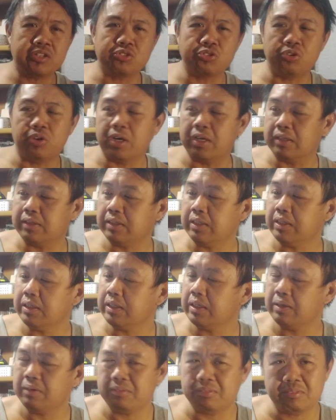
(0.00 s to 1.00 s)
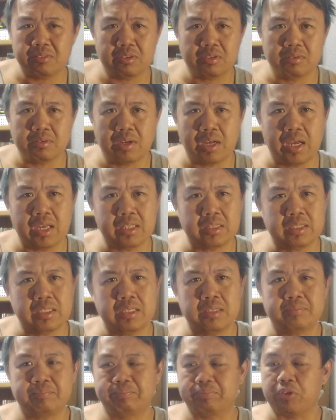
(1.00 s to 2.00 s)
So I think
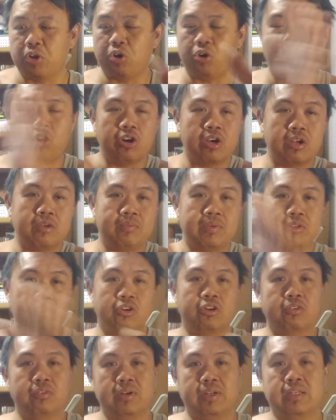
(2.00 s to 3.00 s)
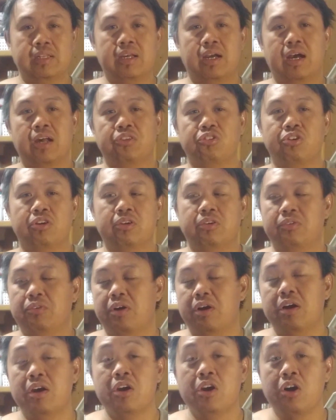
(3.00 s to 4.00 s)
all of it already has
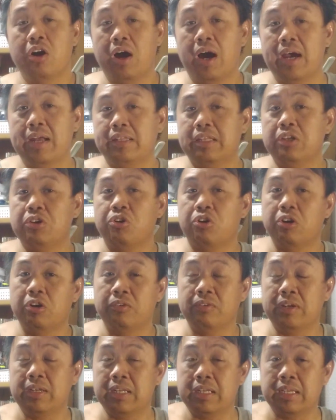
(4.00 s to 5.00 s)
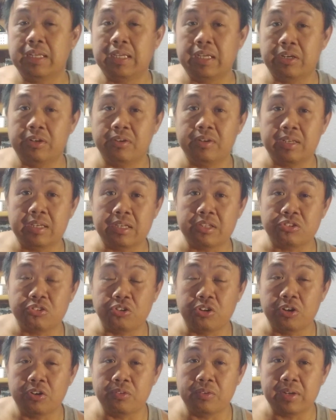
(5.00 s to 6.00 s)
I think already here is
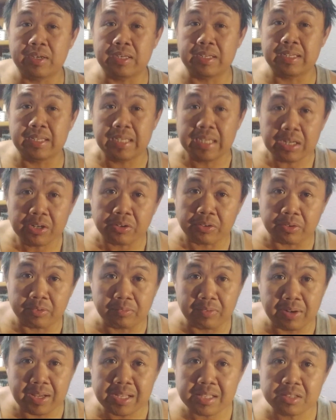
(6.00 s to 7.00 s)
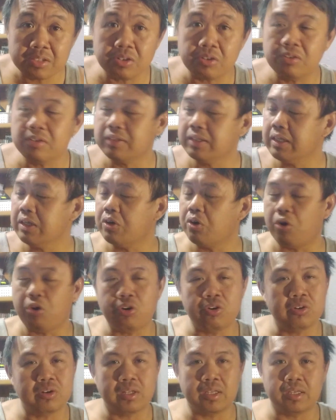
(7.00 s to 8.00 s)
already here, right? I think
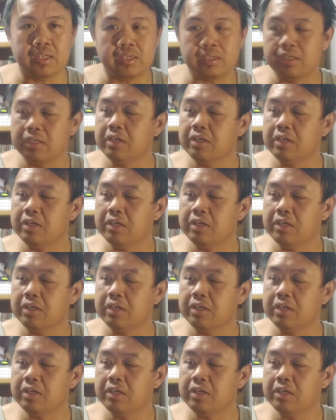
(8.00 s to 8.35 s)
OLED